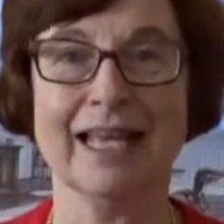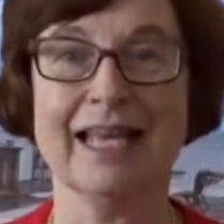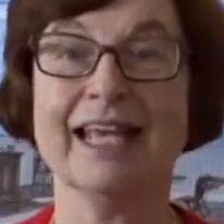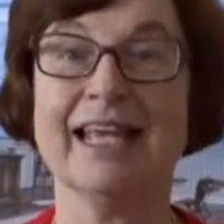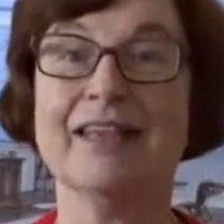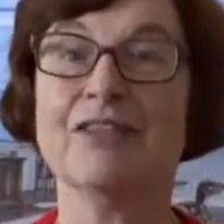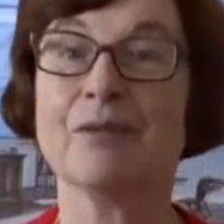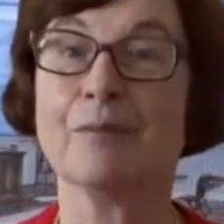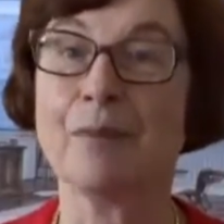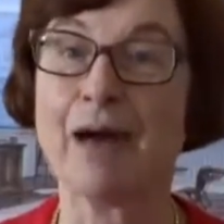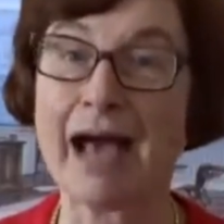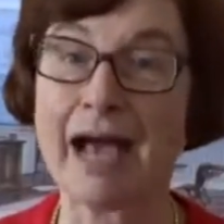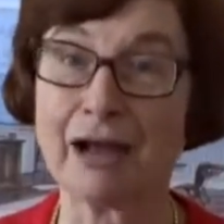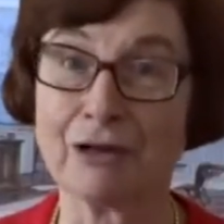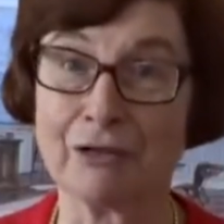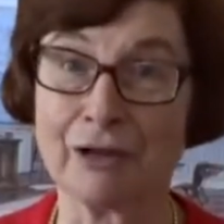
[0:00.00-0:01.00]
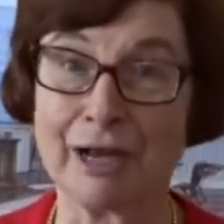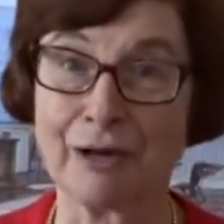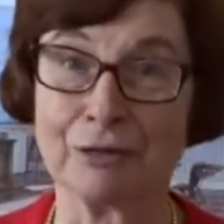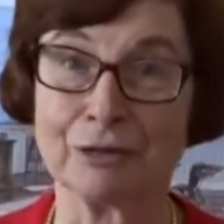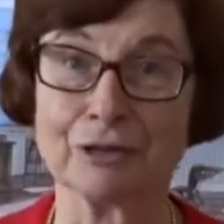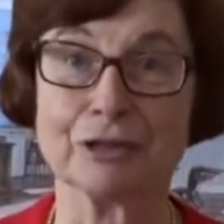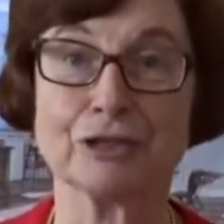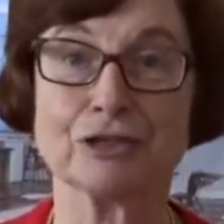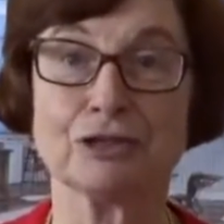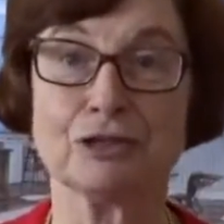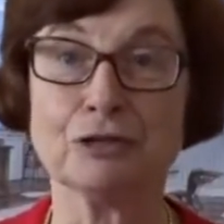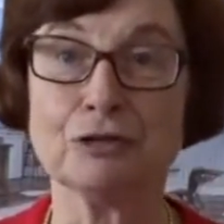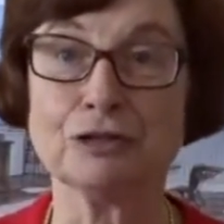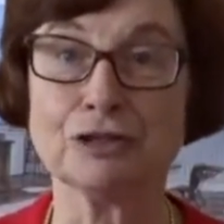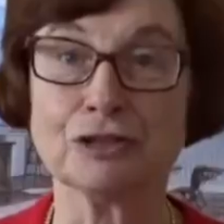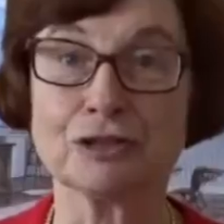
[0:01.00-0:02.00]
In the background,
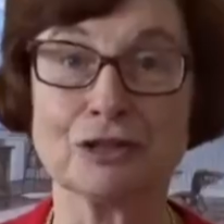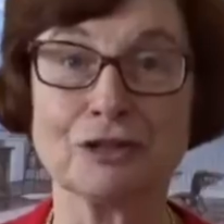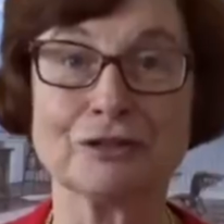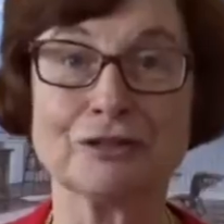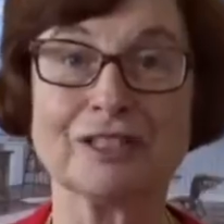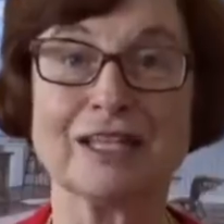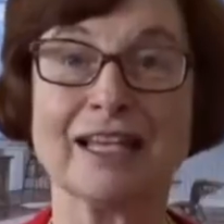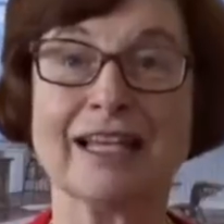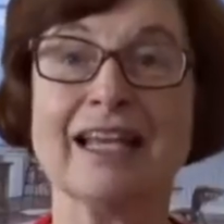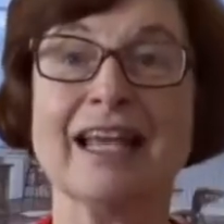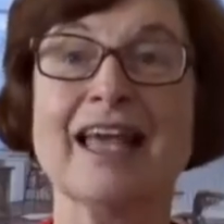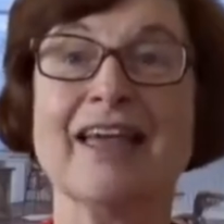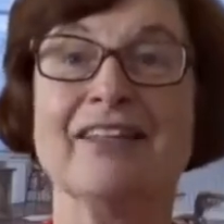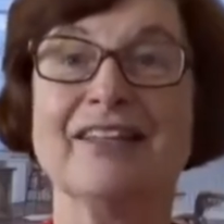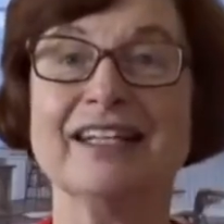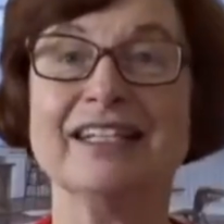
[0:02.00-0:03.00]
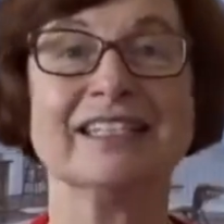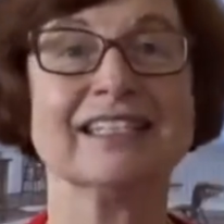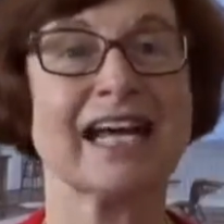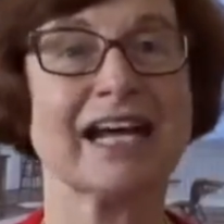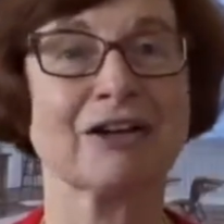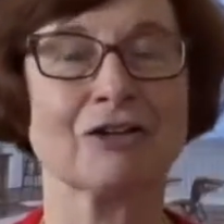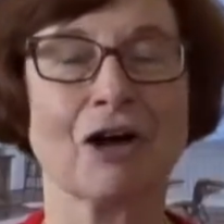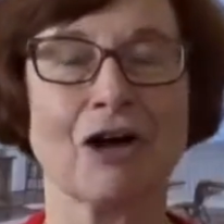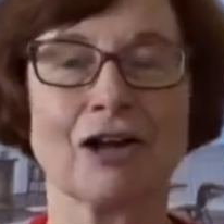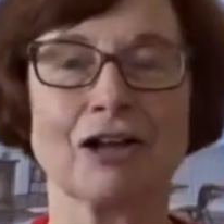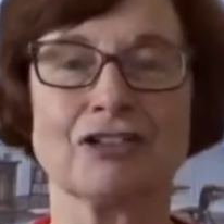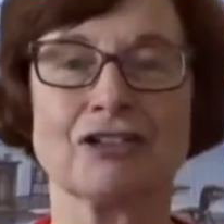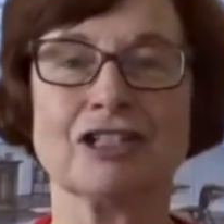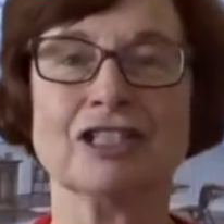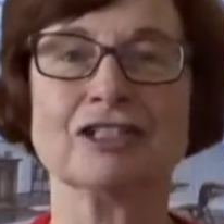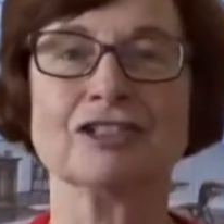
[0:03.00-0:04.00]
students are using these
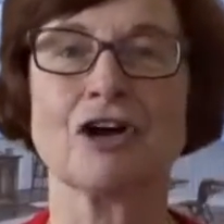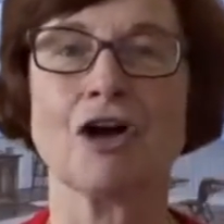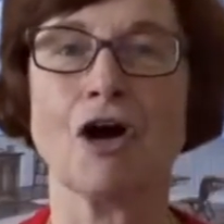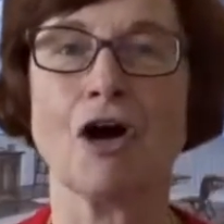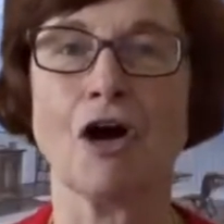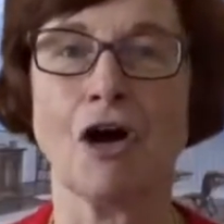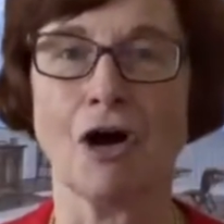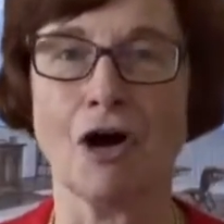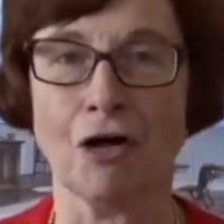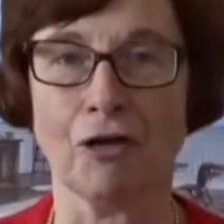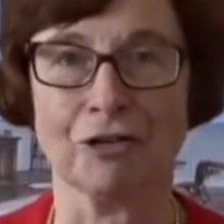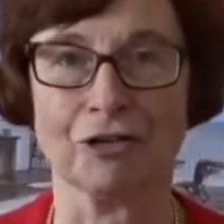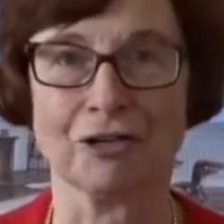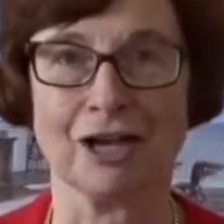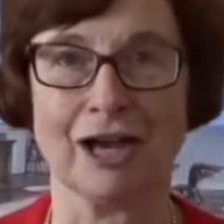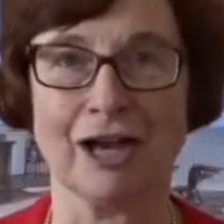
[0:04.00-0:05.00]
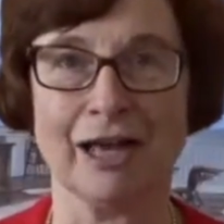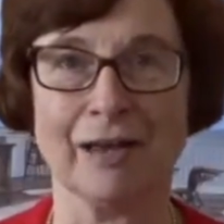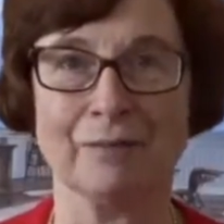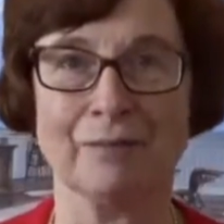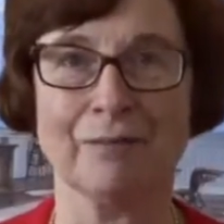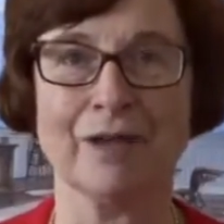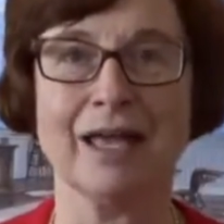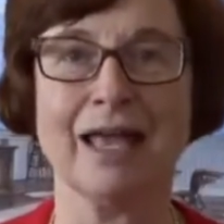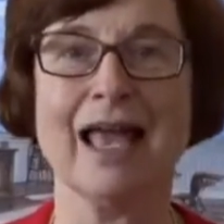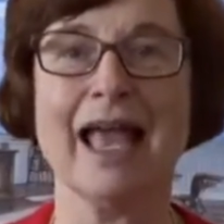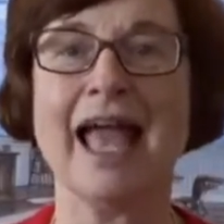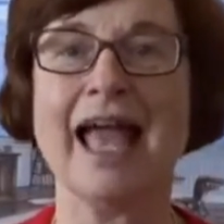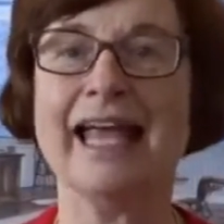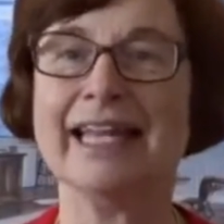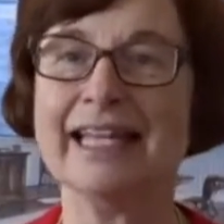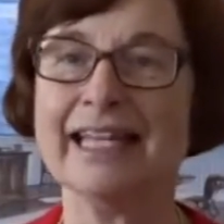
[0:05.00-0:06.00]
technologies all the time
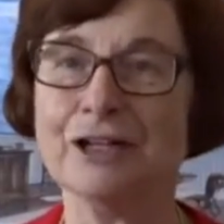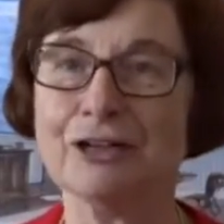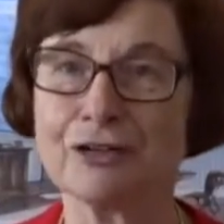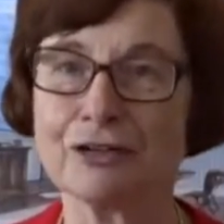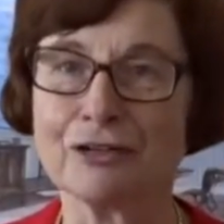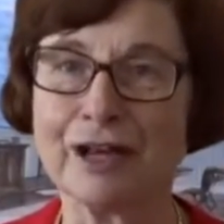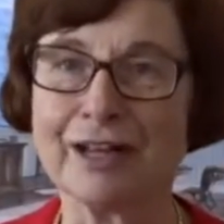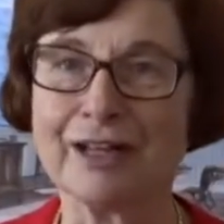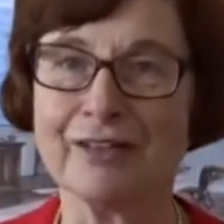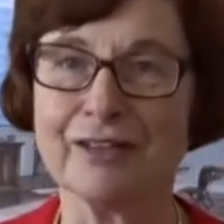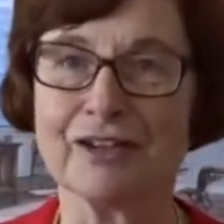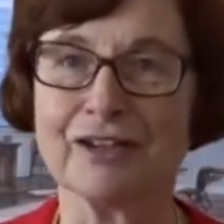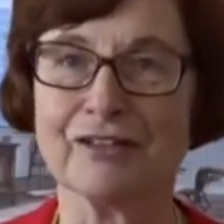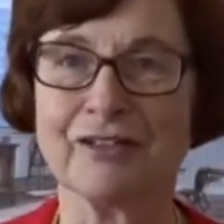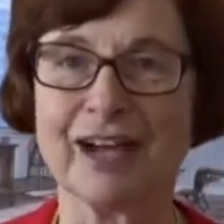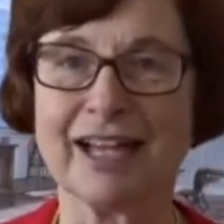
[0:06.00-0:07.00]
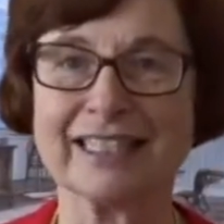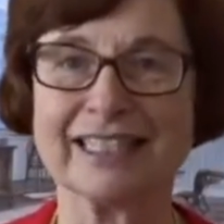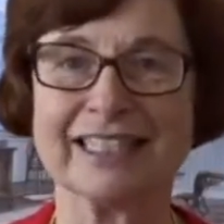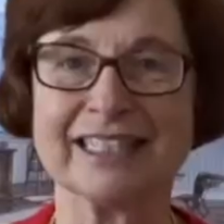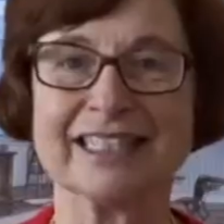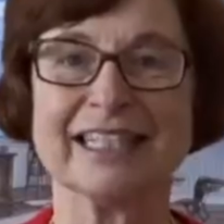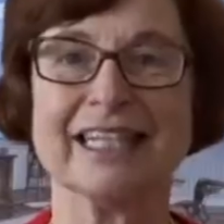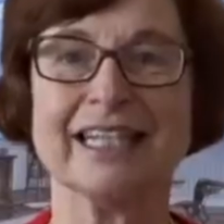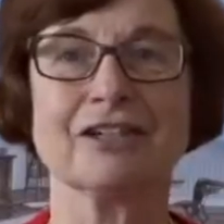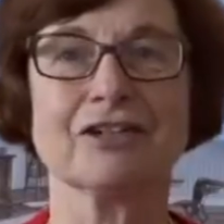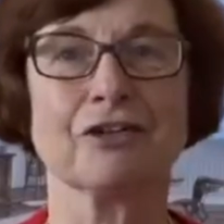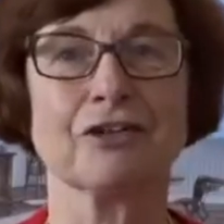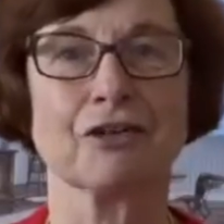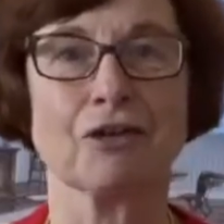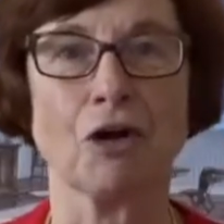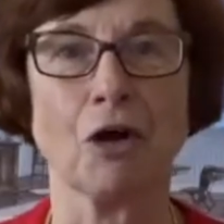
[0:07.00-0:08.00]
and integrating the devices into
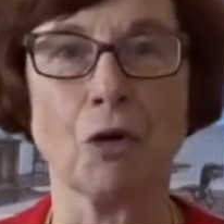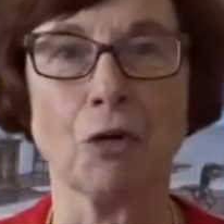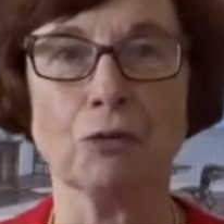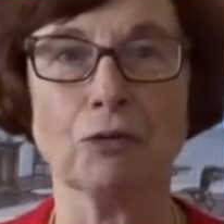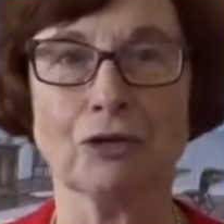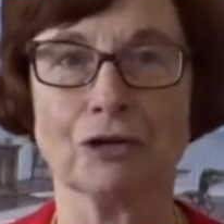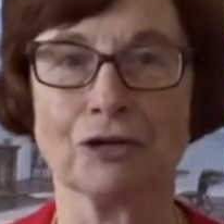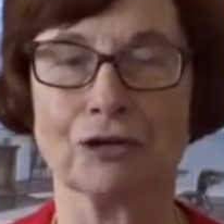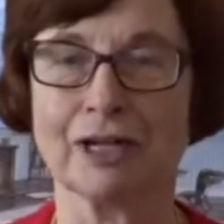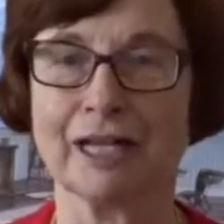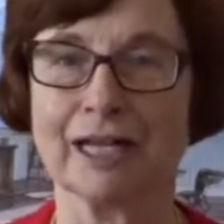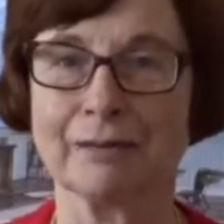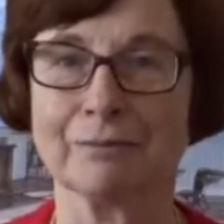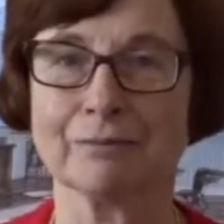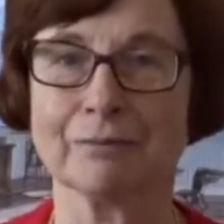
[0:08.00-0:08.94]
their own learning,